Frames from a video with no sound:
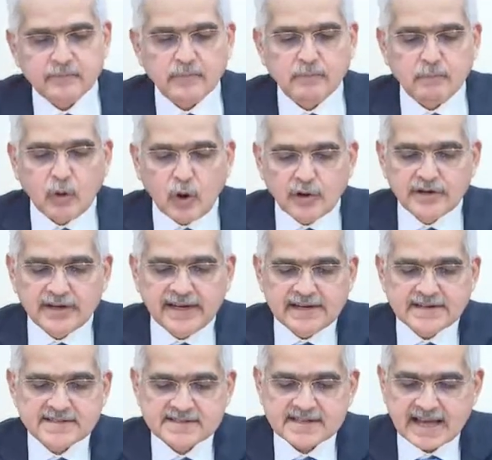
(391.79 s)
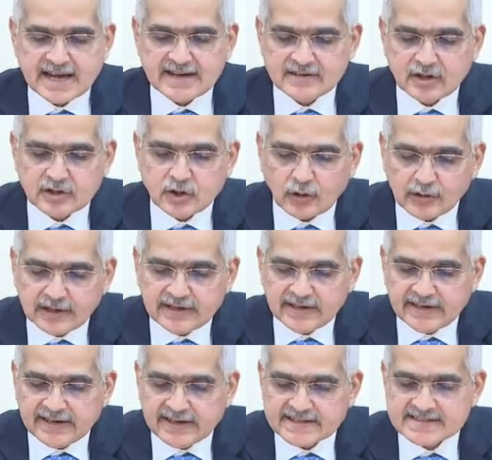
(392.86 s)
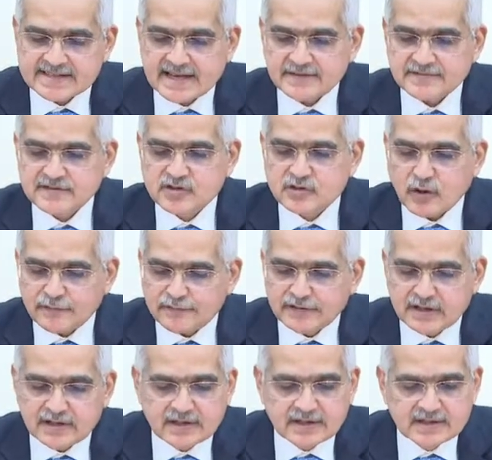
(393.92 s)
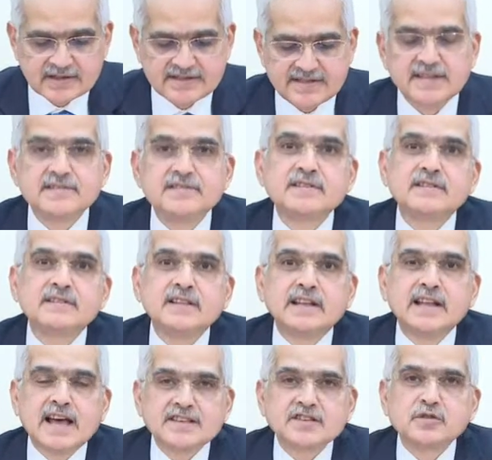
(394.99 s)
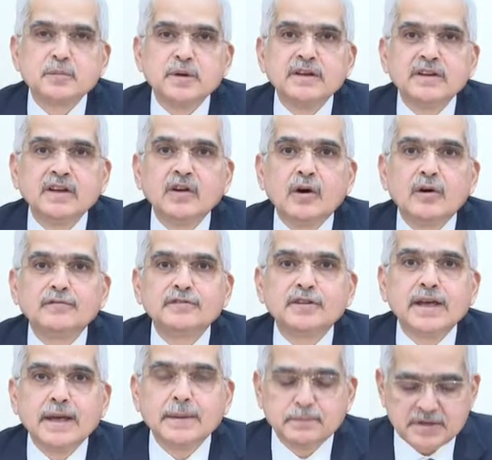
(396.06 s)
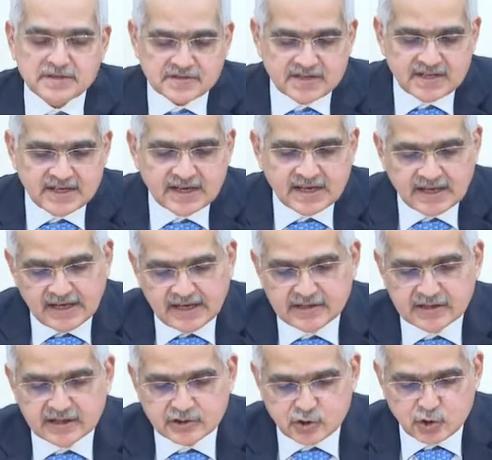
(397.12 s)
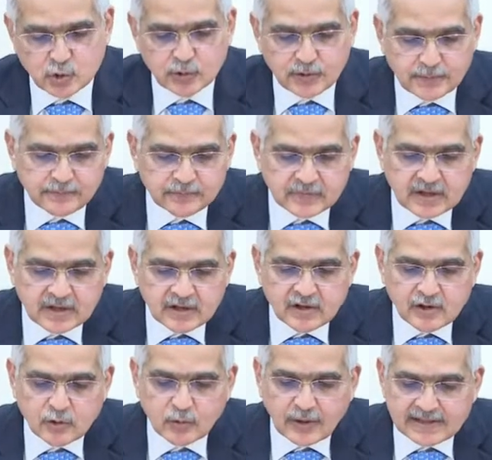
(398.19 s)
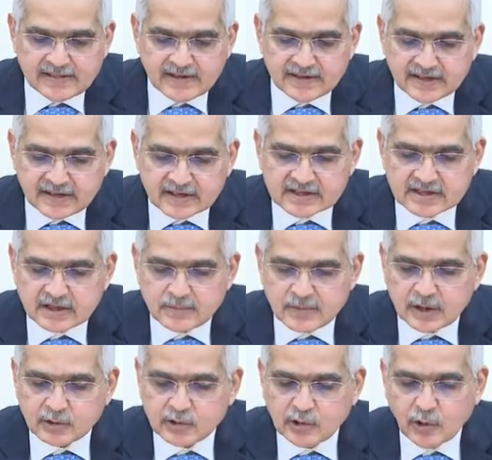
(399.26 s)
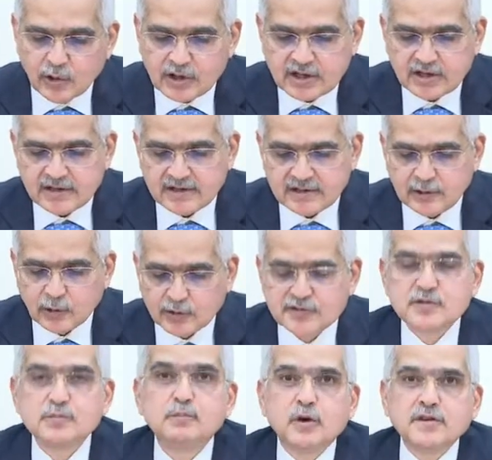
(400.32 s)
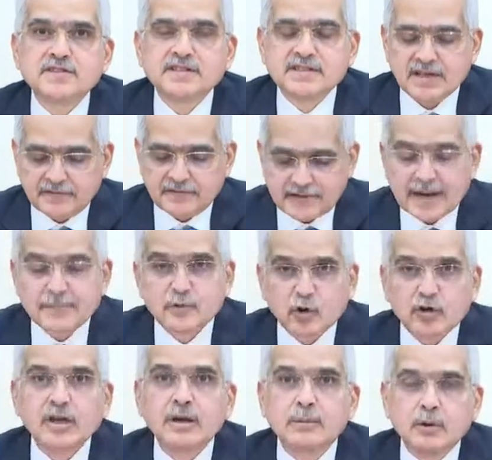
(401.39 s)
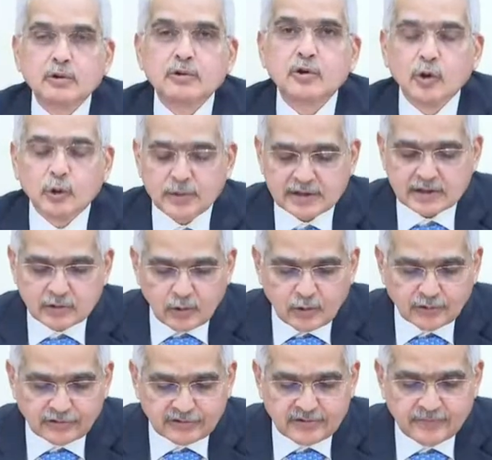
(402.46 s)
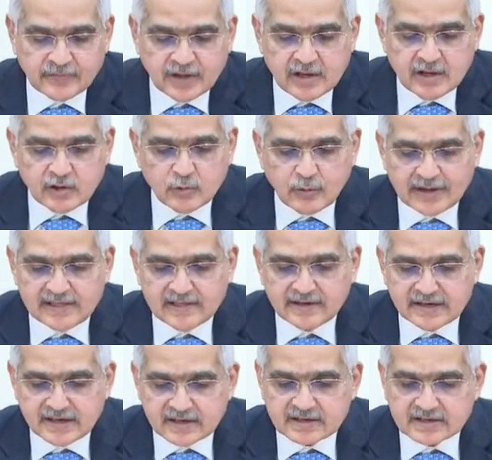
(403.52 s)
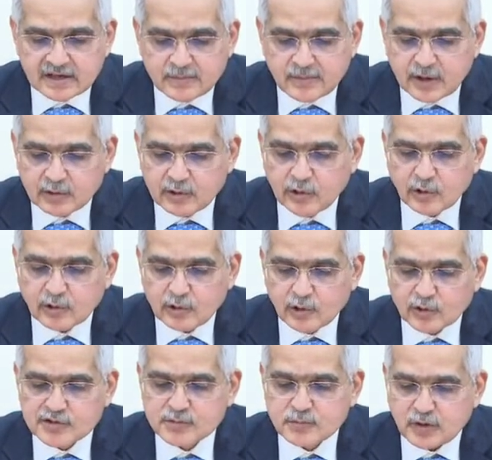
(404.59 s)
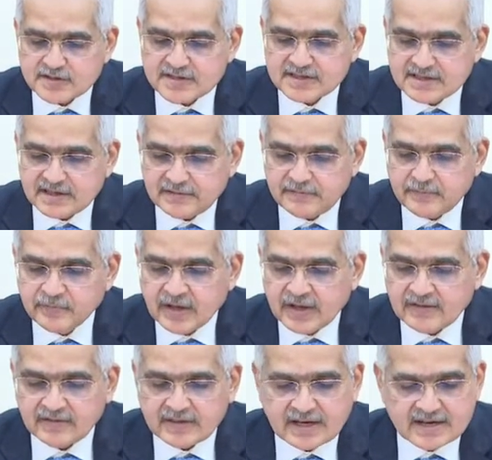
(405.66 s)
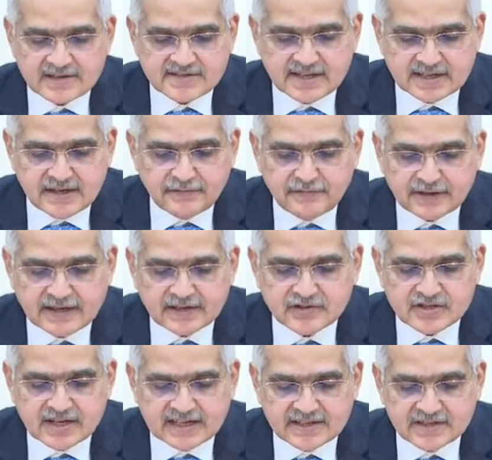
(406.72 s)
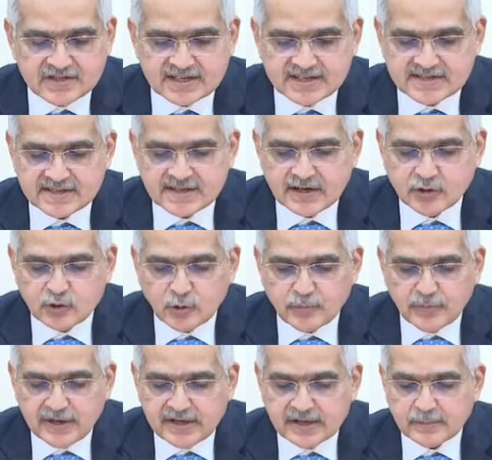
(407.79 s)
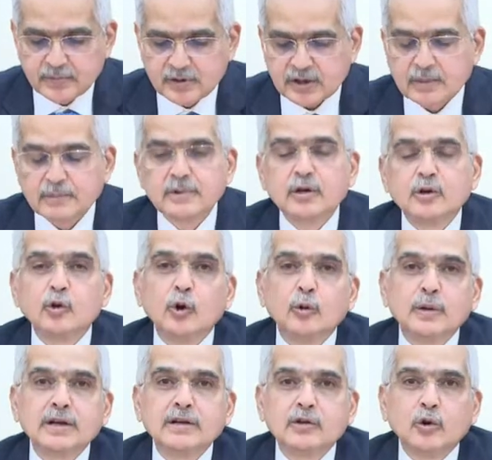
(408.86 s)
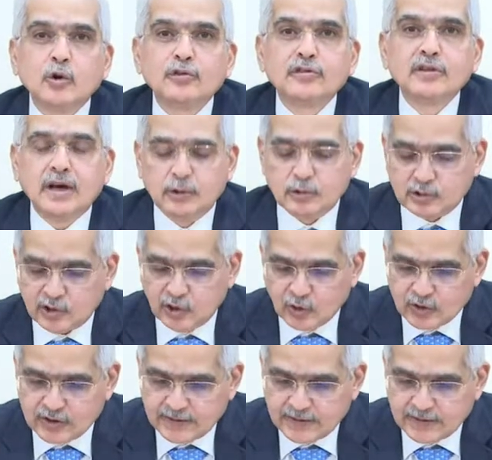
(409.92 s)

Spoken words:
Bond yields and the dollar index have softened since the last meeting of the MPC in June. While the near term outlook looks positive, I'm talking about global growth. While the near term outlook looks positive, there are significant challenges to medium term global growth outlook.